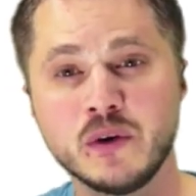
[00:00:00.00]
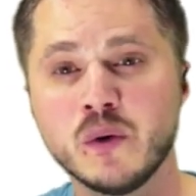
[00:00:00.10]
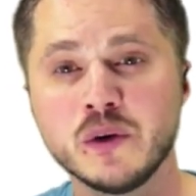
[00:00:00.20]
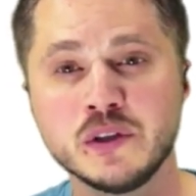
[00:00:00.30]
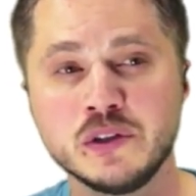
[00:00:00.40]

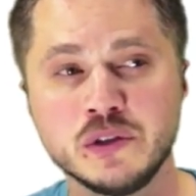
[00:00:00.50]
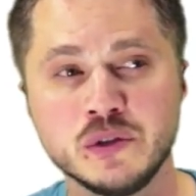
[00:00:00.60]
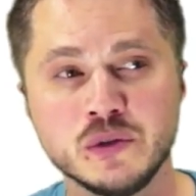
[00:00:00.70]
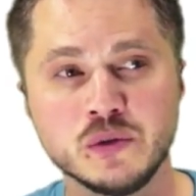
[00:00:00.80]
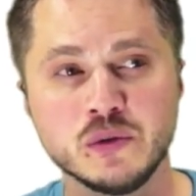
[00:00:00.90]
or did
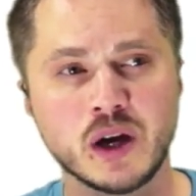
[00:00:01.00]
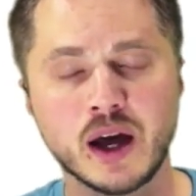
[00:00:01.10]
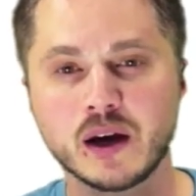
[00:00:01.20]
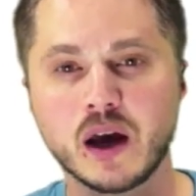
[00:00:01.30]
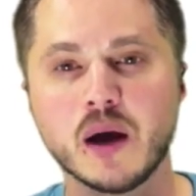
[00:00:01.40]
you
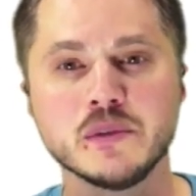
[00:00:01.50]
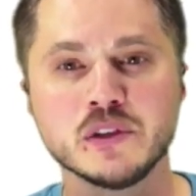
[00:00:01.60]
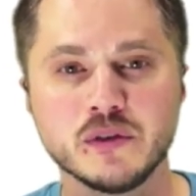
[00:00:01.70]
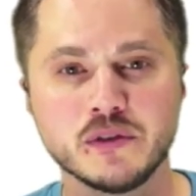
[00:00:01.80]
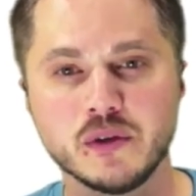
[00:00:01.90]
kind of come to
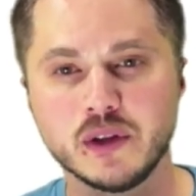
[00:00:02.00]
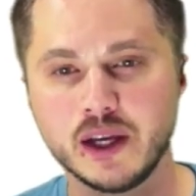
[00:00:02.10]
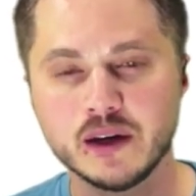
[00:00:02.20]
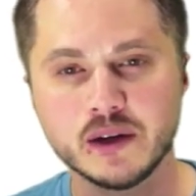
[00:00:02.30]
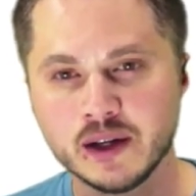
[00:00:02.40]
ScreenFlow
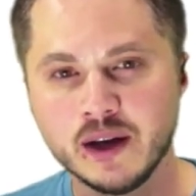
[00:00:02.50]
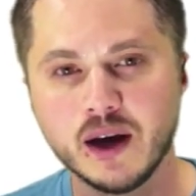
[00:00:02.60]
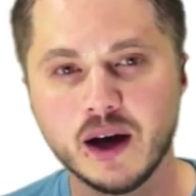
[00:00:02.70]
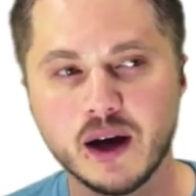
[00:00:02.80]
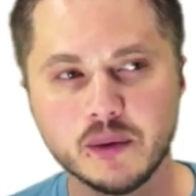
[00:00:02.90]
later?
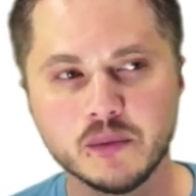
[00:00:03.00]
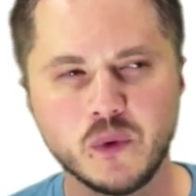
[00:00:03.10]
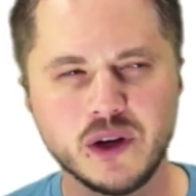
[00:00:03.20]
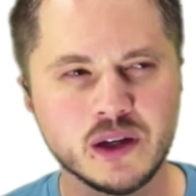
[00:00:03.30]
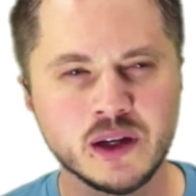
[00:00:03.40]

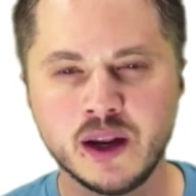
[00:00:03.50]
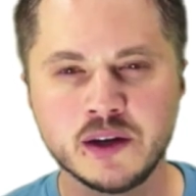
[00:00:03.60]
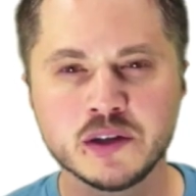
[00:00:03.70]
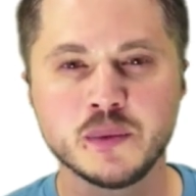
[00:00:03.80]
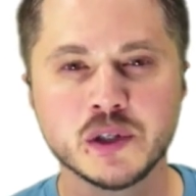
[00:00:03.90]
When did it
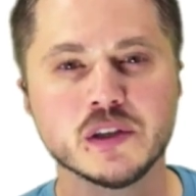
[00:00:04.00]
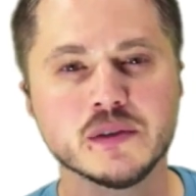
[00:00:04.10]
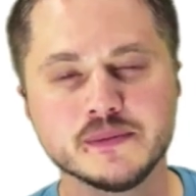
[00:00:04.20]
enter the picture?